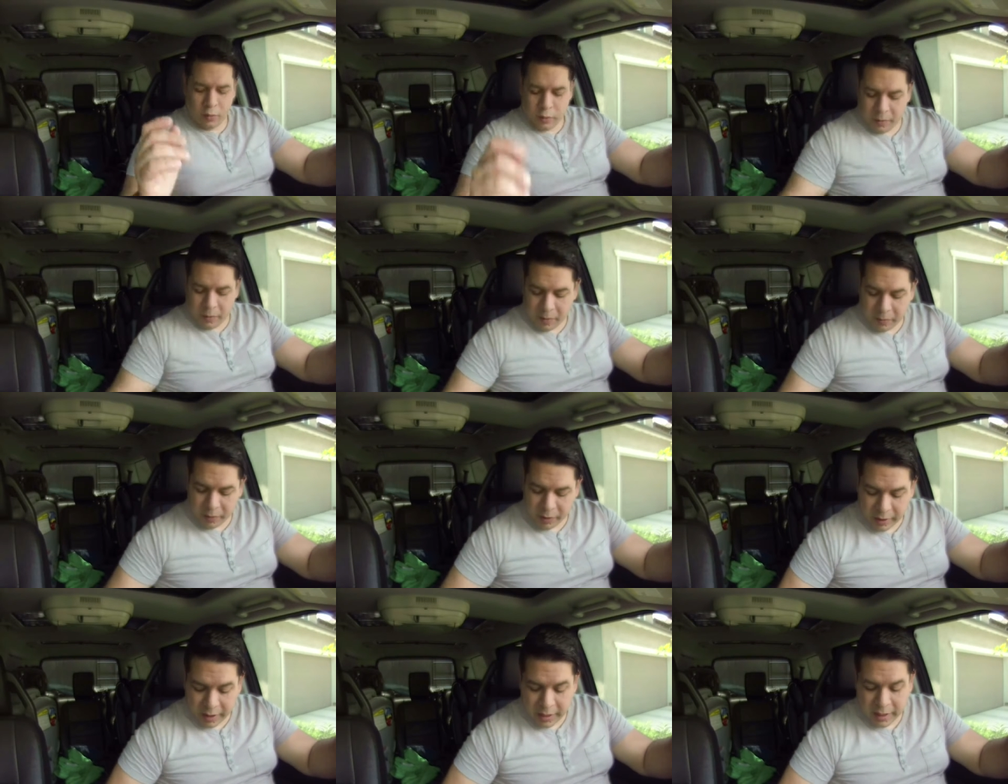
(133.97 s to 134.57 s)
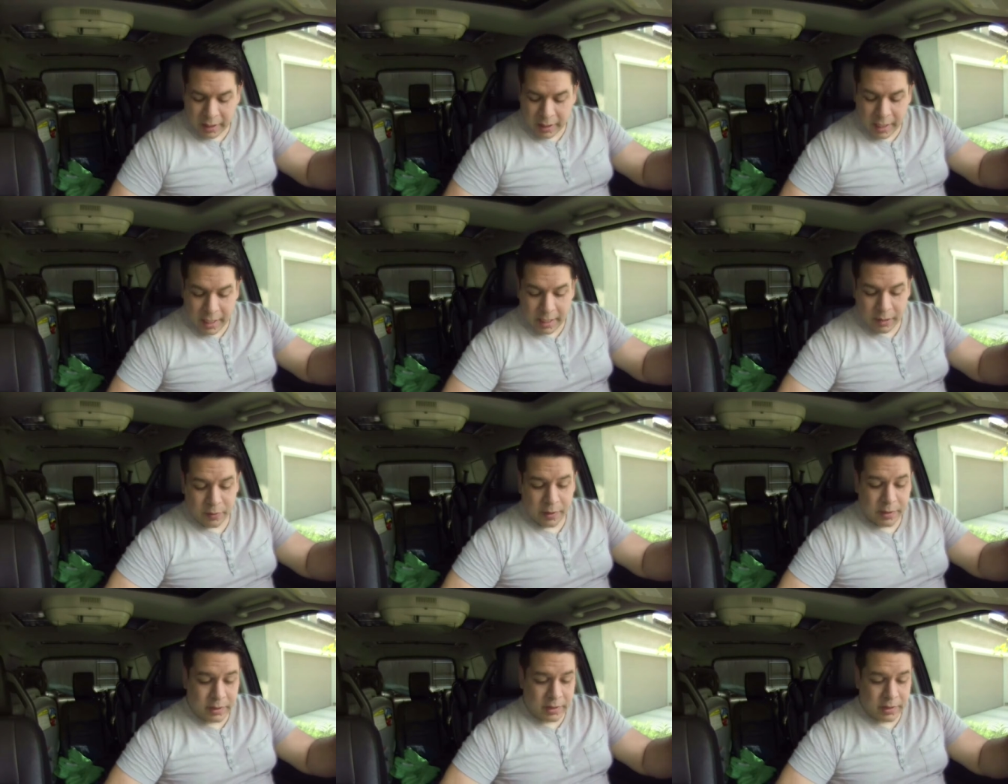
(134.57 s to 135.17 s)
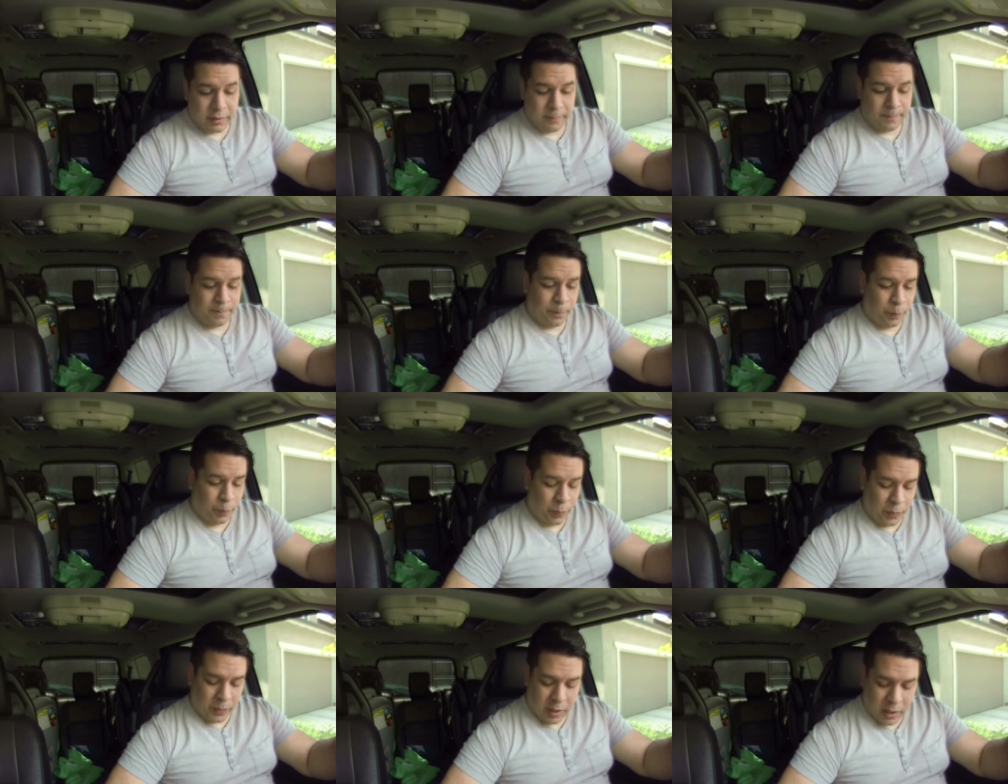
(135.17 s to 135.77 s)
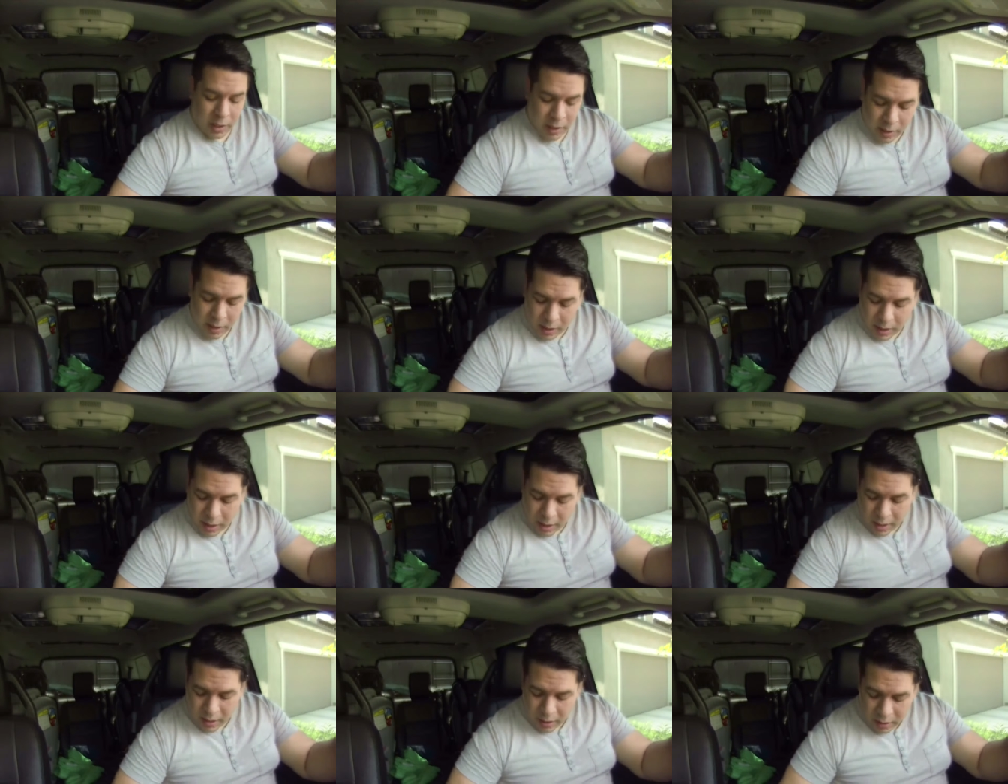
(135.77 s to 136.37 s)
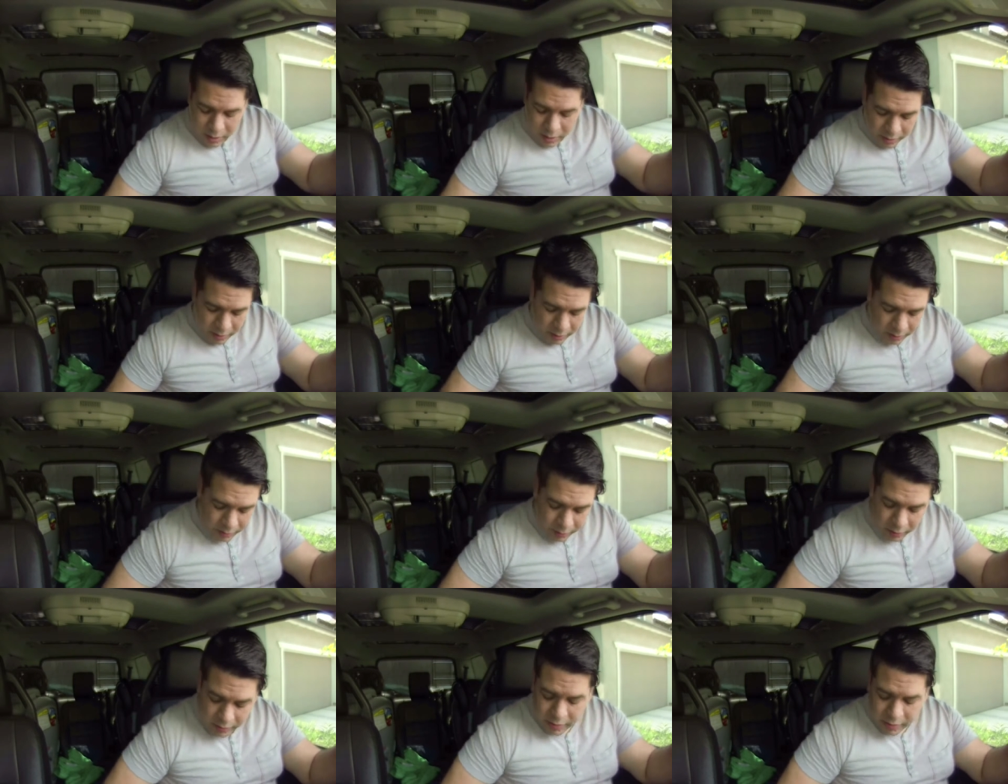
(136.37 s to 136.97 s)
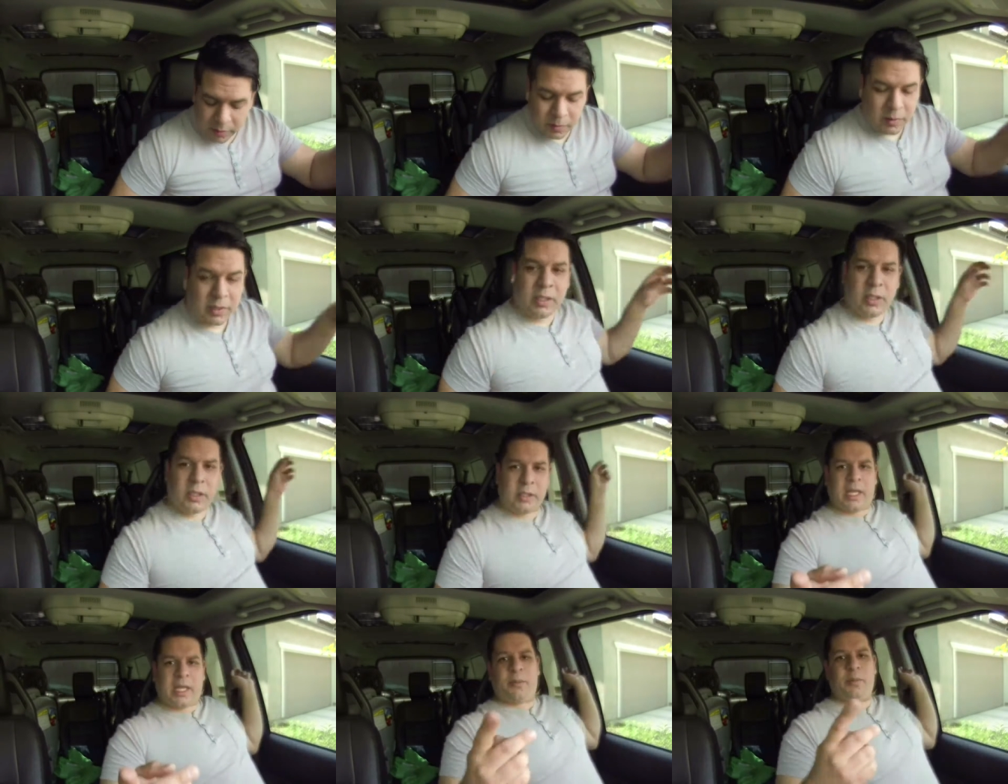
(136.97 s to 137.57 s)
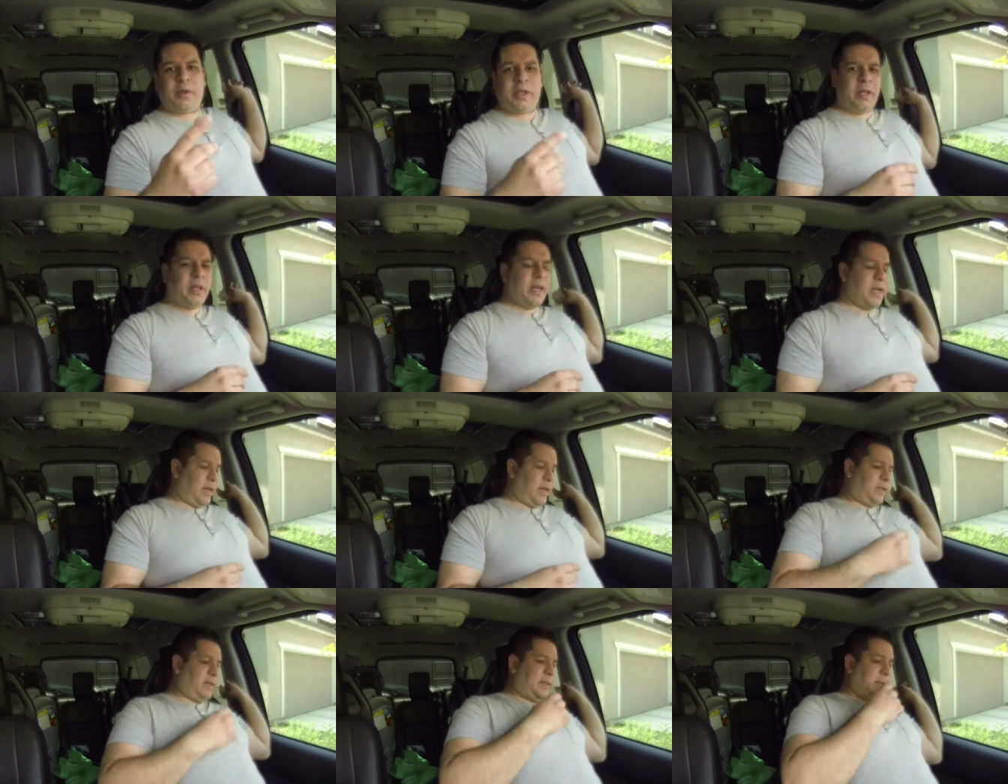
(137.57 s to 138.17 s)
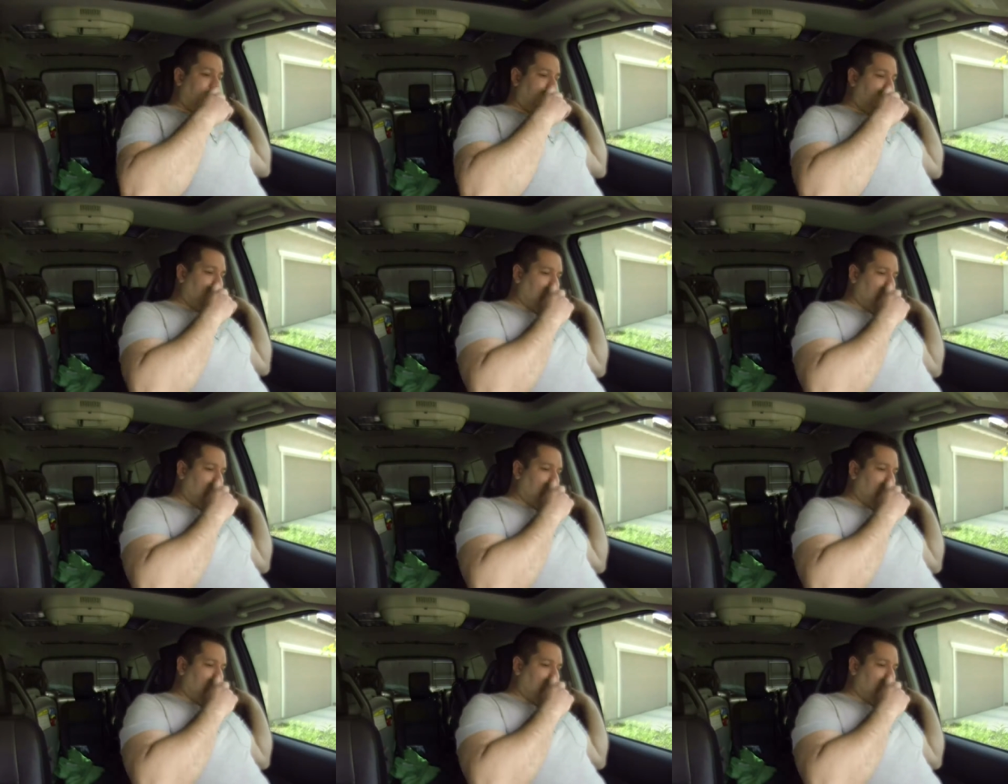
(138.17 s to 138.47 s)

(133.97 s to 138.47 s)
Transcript: remember to get it. Anyways, so this gives me a little time with you guys.